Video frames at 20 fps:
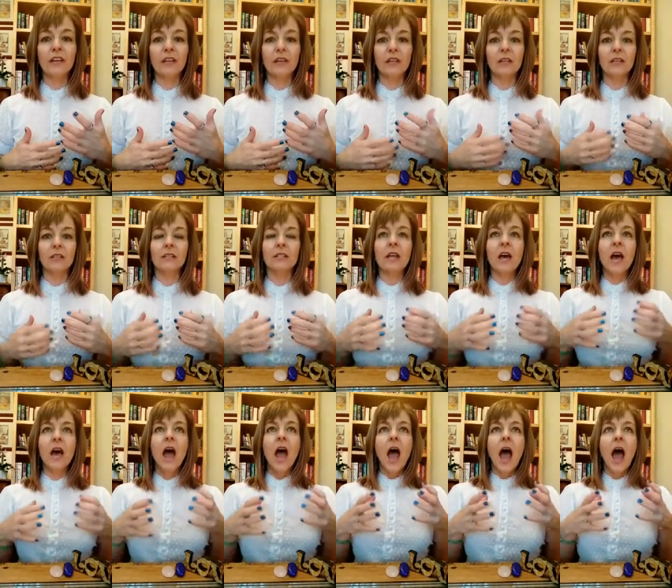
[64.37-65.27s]
is,
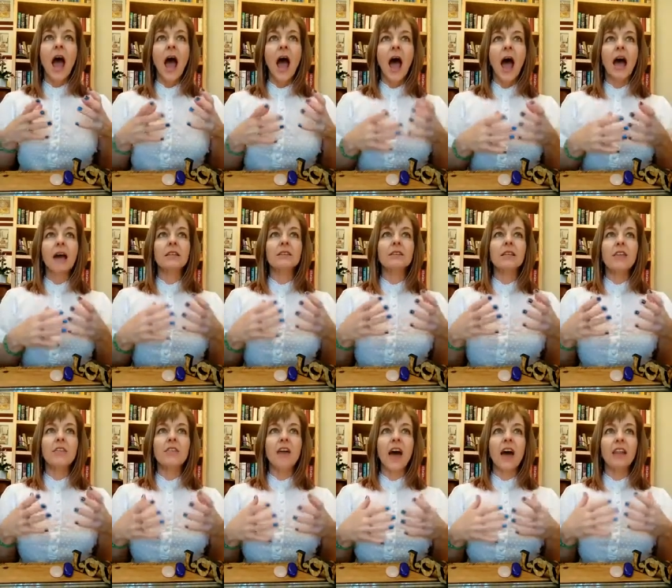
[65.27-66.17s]
has
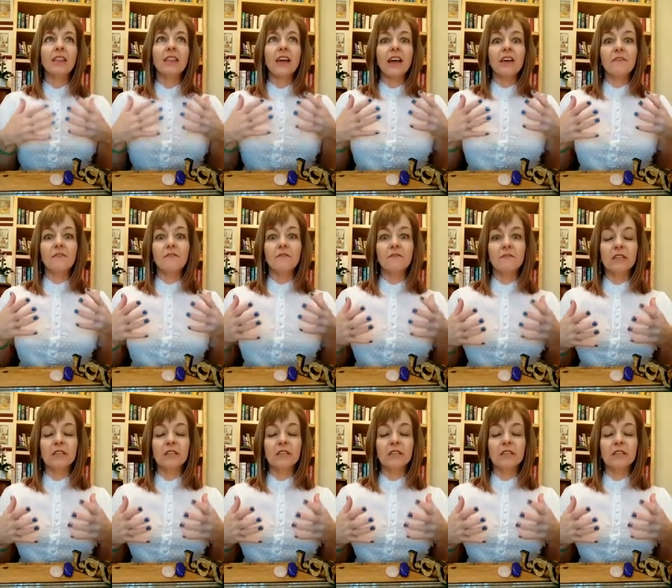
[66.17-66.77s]
that like